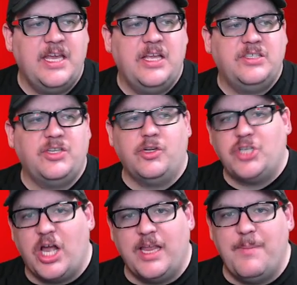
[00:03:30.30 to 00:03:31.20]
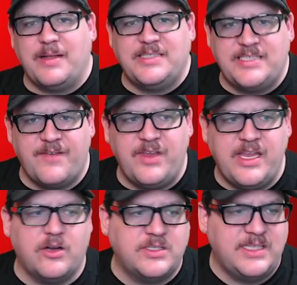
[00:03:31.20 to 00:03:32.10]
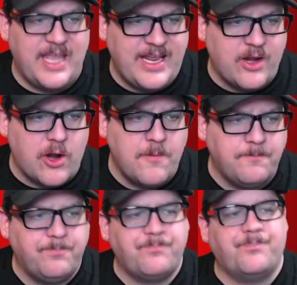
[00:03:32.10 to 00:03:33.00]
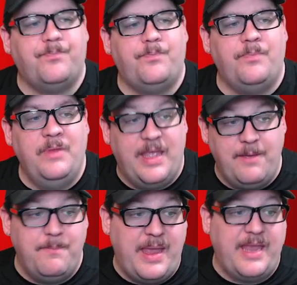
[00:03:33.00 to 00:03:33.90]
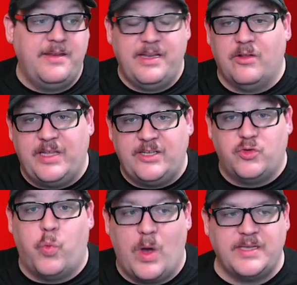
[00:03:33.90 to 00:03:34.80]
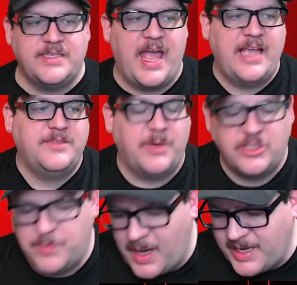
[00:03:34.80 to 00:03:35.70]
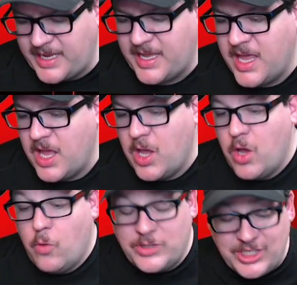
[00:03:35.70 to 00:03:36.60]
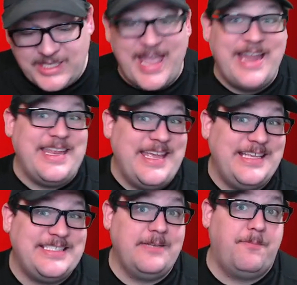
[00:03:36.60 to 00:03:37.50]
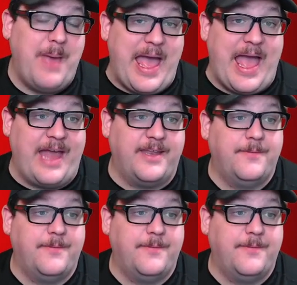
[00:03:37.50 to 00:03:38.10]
So you're talking about 7 years later, it made nearly twice as much money, which again isn't bad.